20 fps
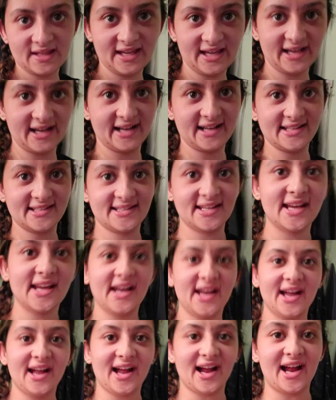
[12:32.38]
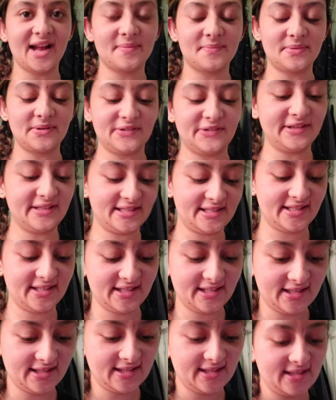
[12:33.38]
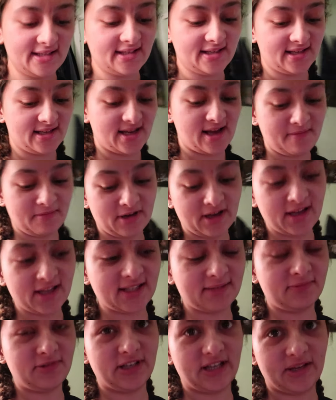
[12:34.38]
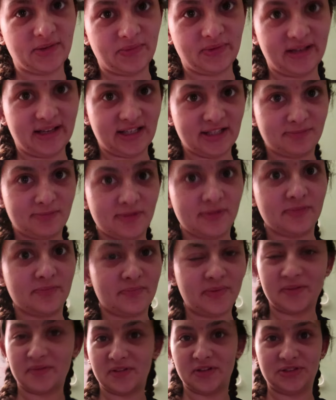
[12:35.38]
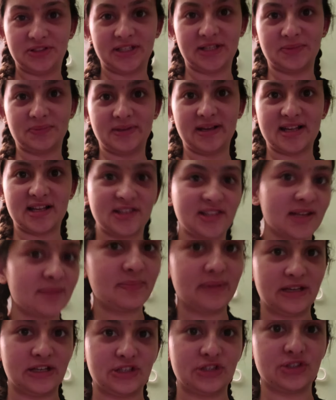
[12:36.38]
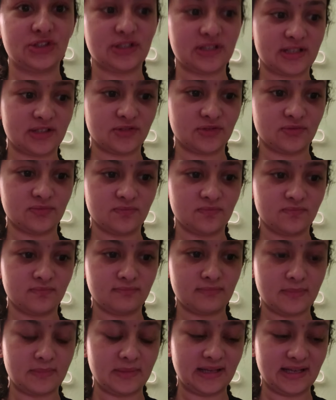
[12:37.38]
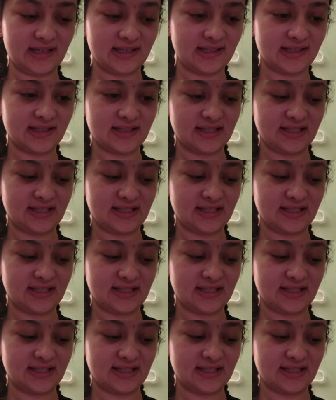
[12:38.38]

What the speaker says: Okay, guys, I put... I'm cooking some chicken wings, buffalo chicken wing. I'll take pictures. I mean,